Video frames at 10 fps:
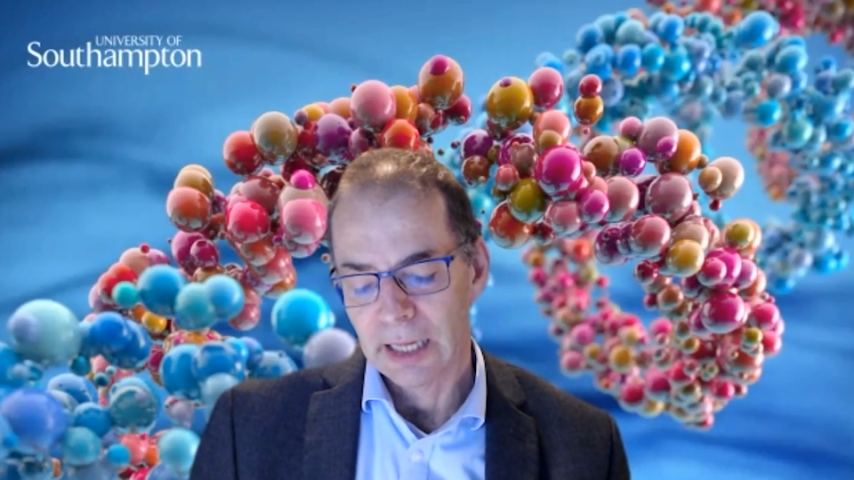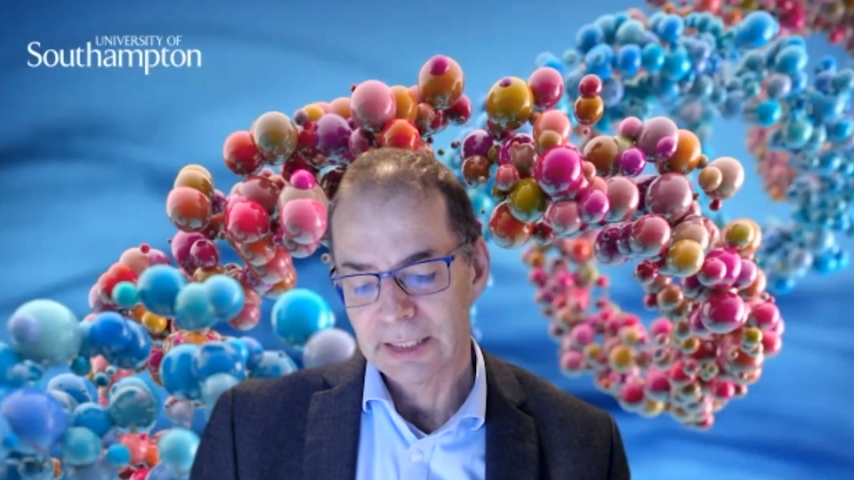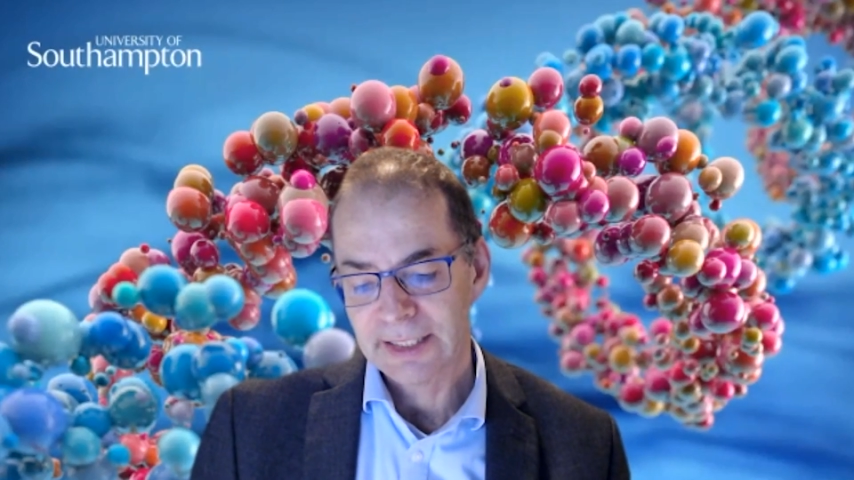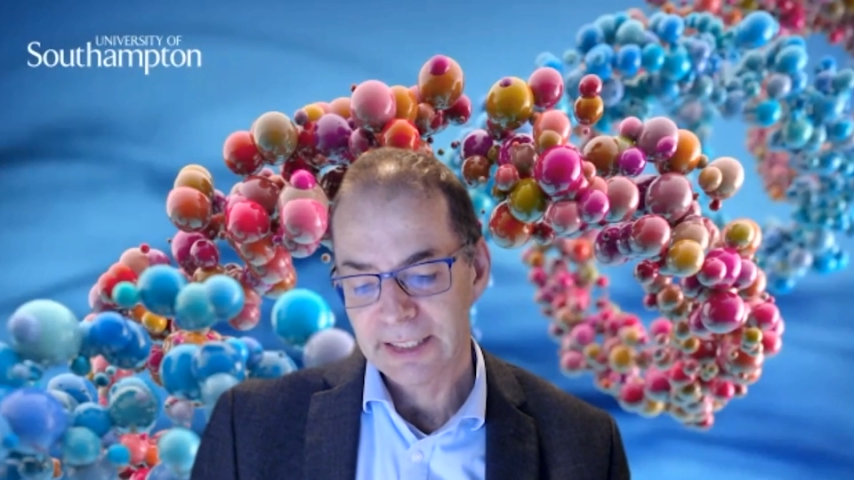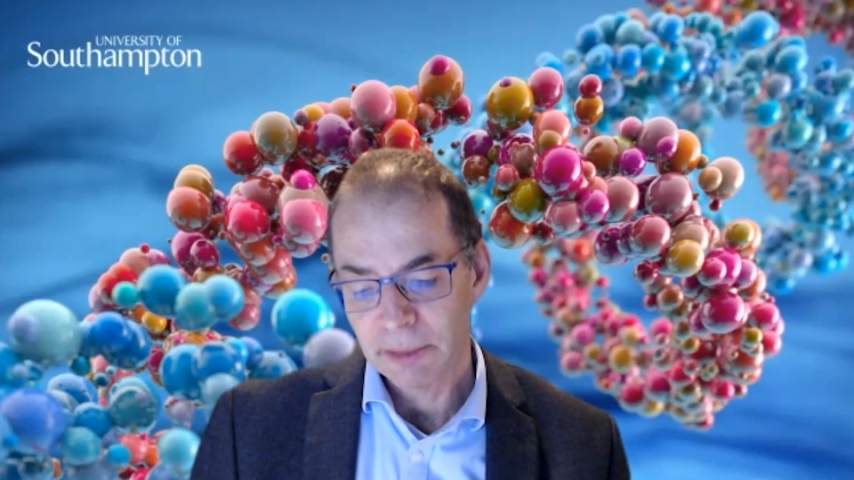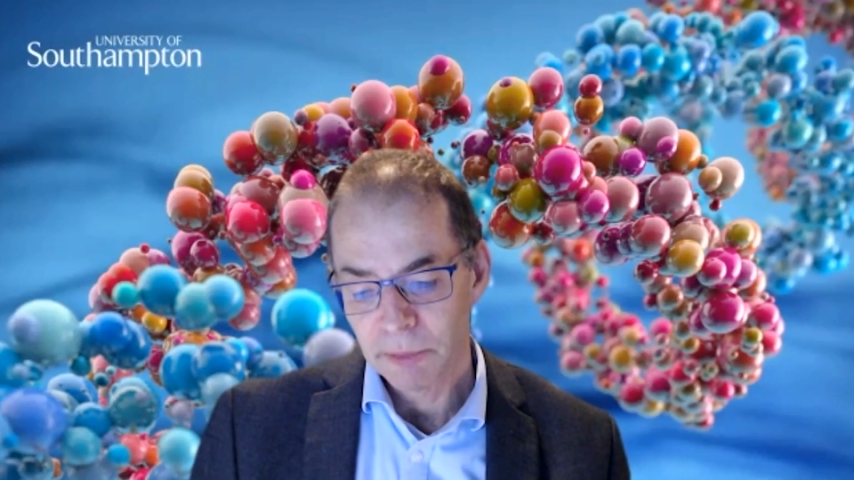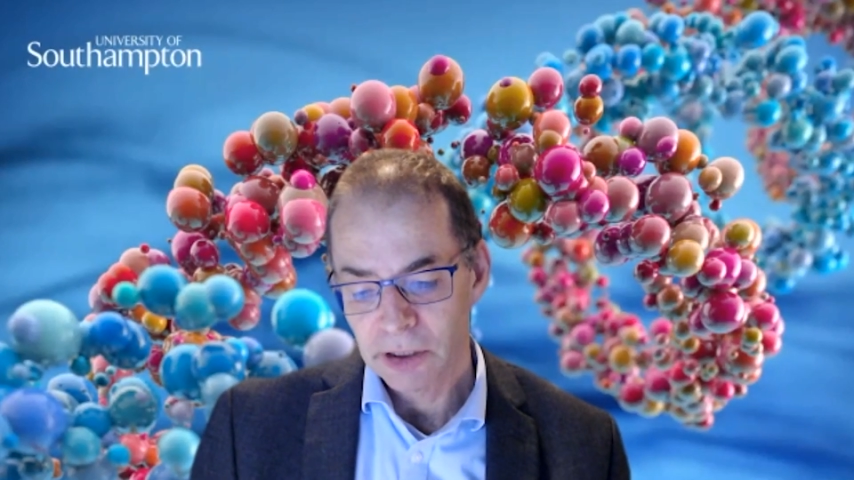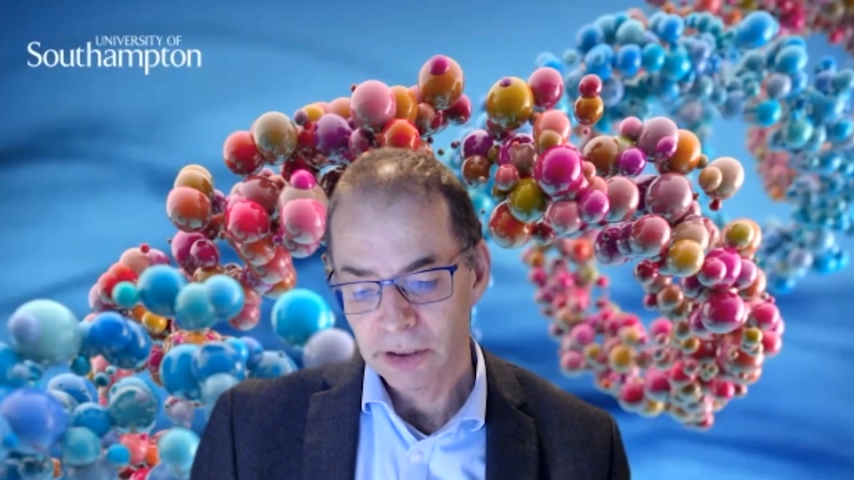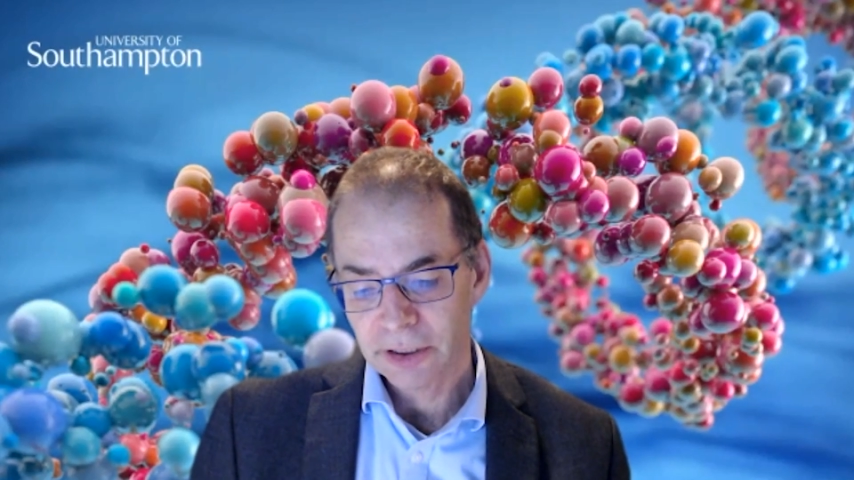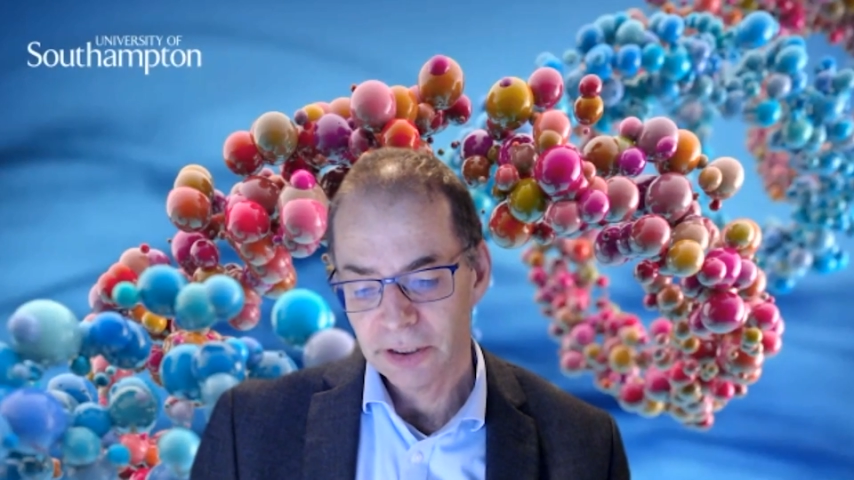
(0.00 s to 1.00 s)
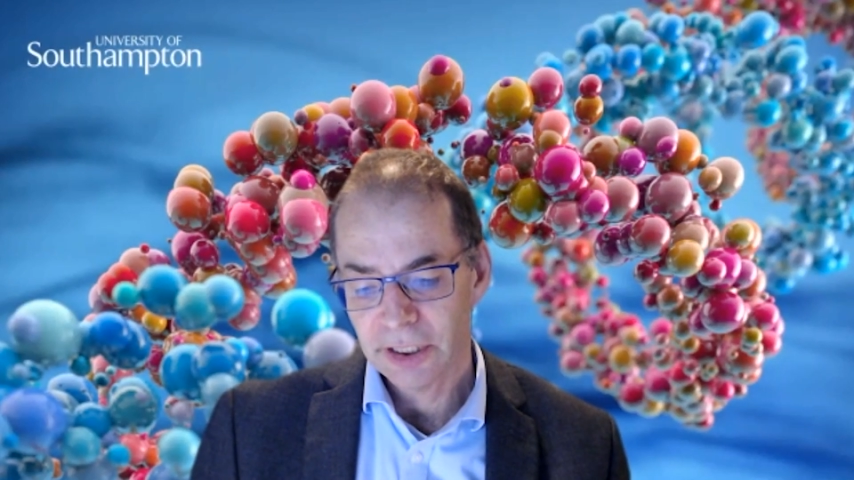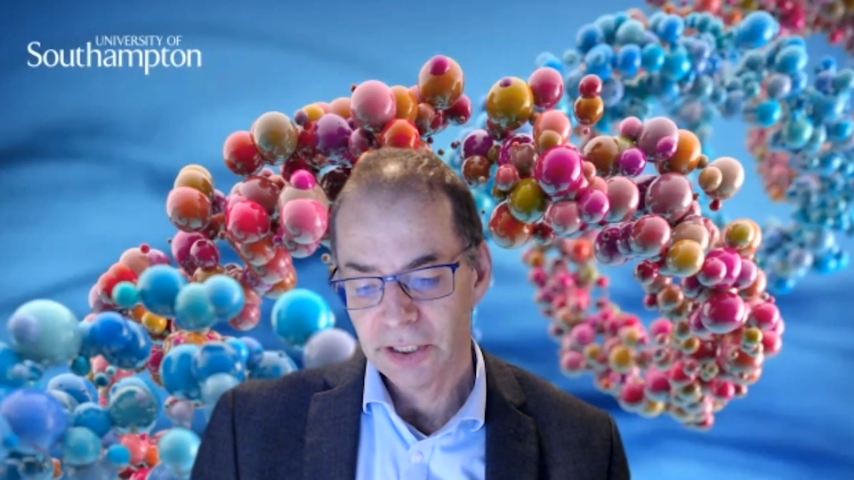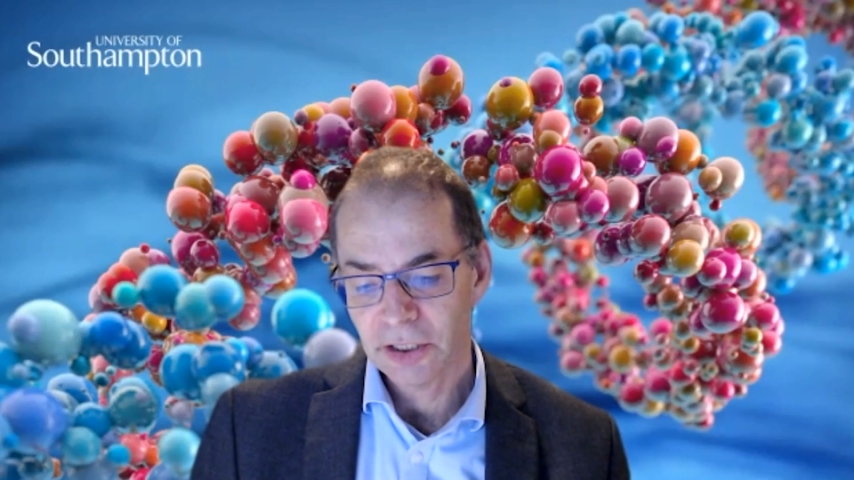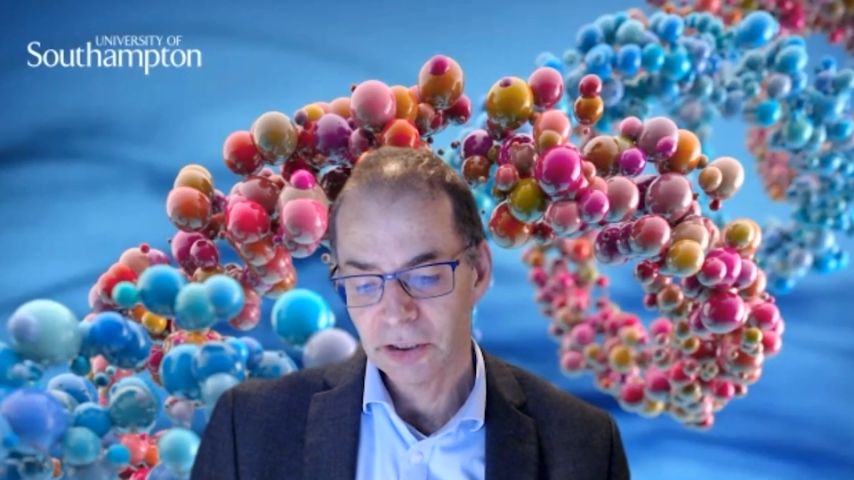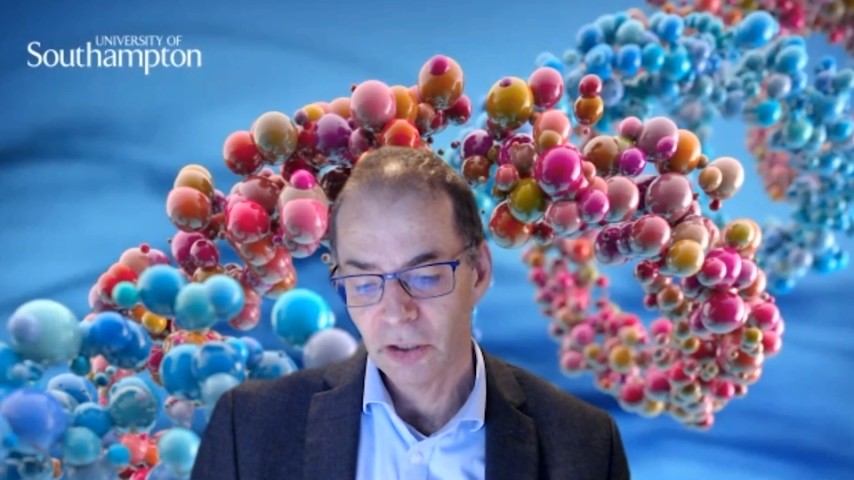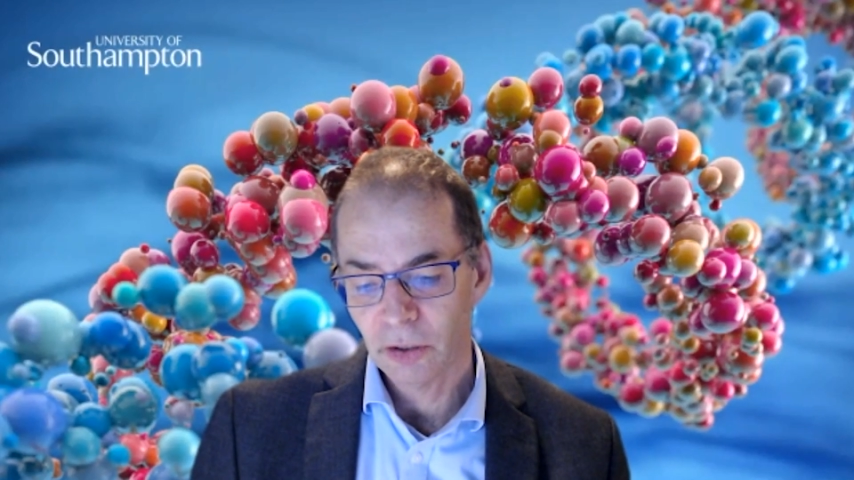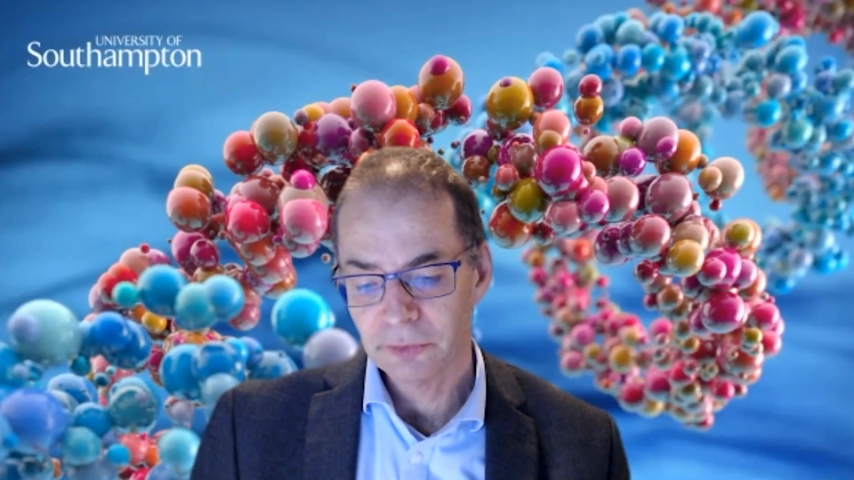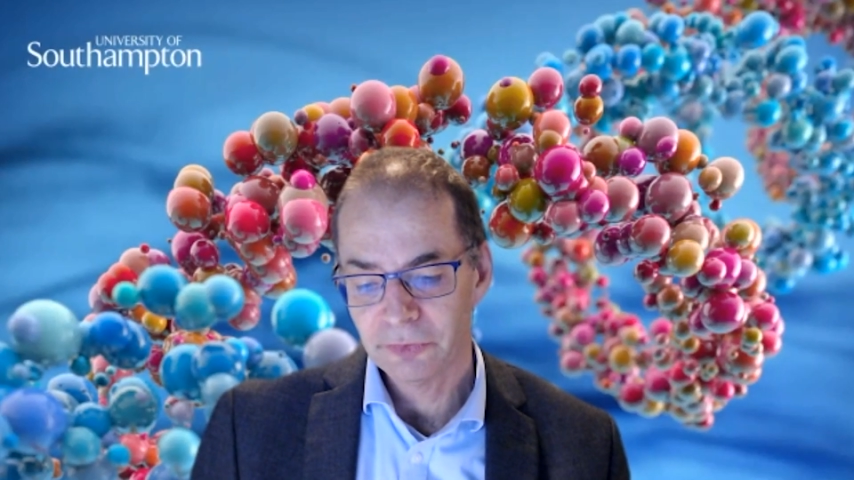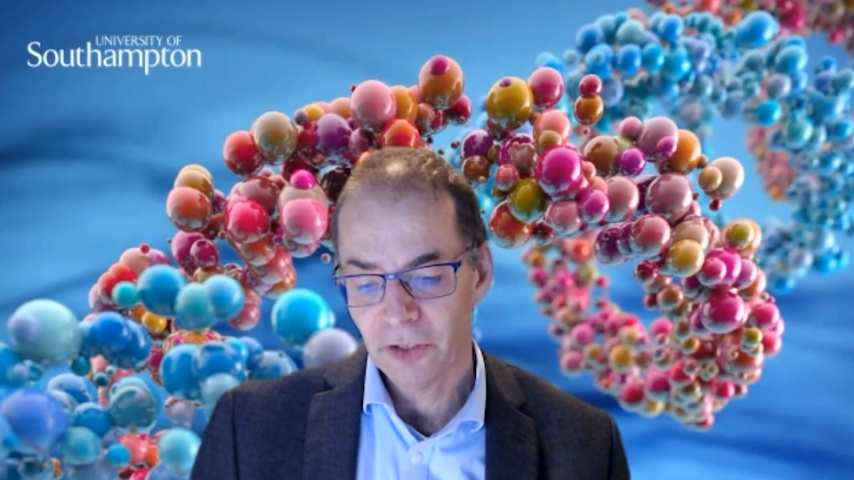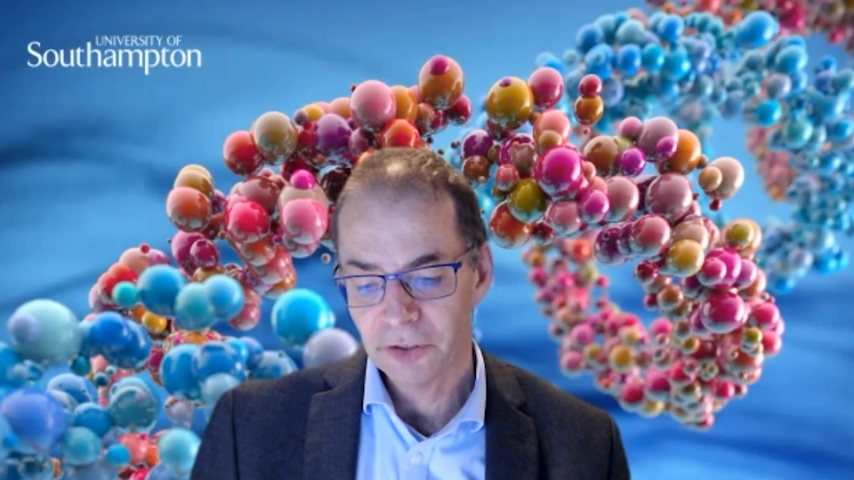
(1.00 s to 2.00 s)
similar condition called
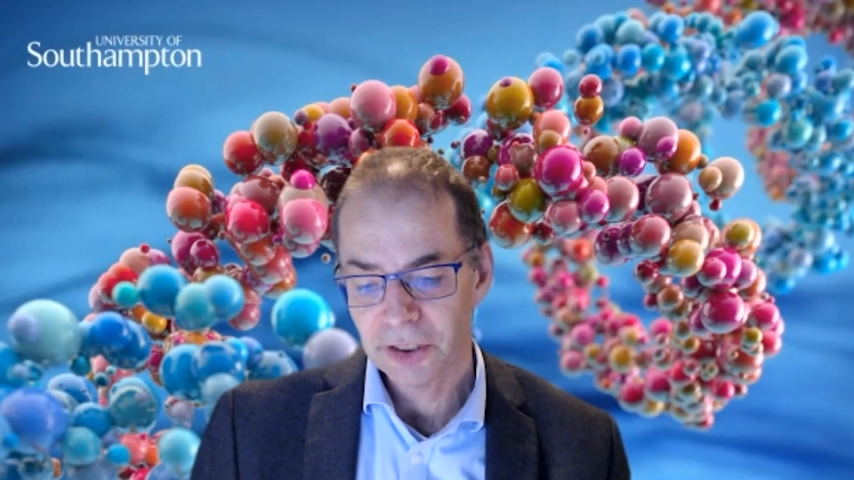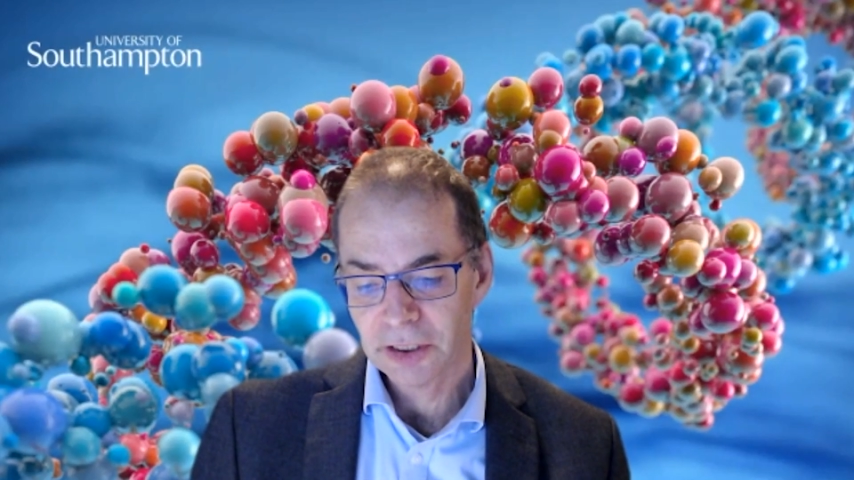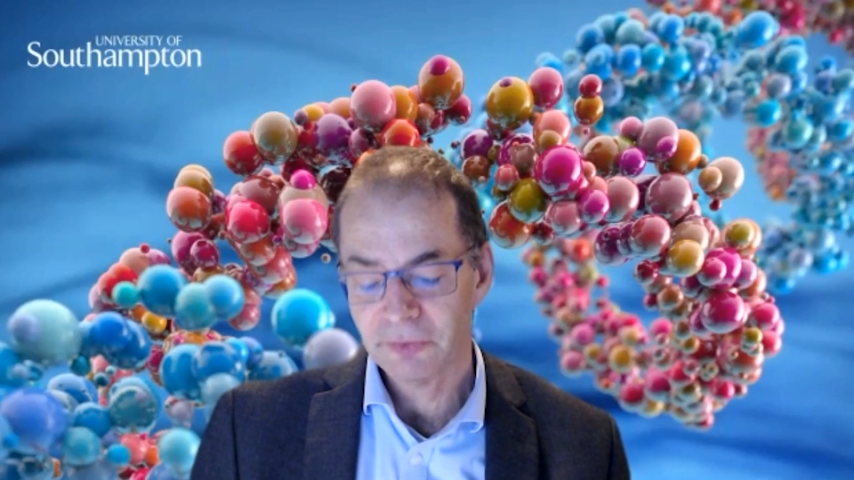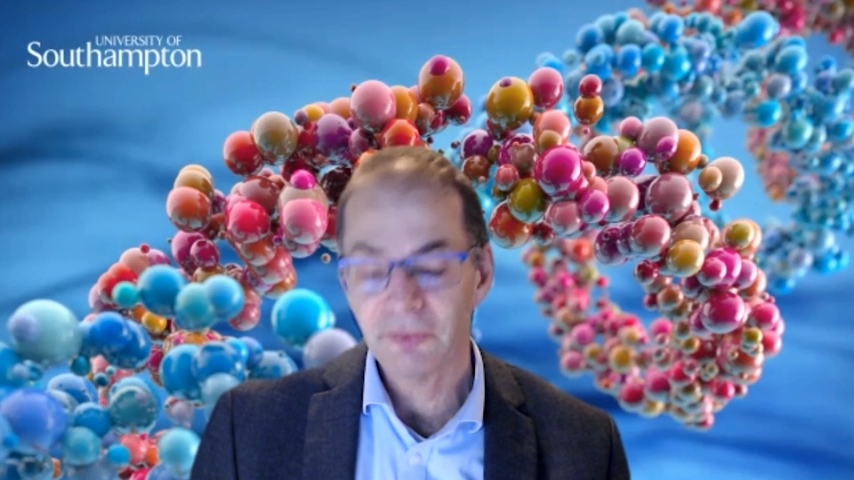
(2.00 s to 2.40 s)
fundus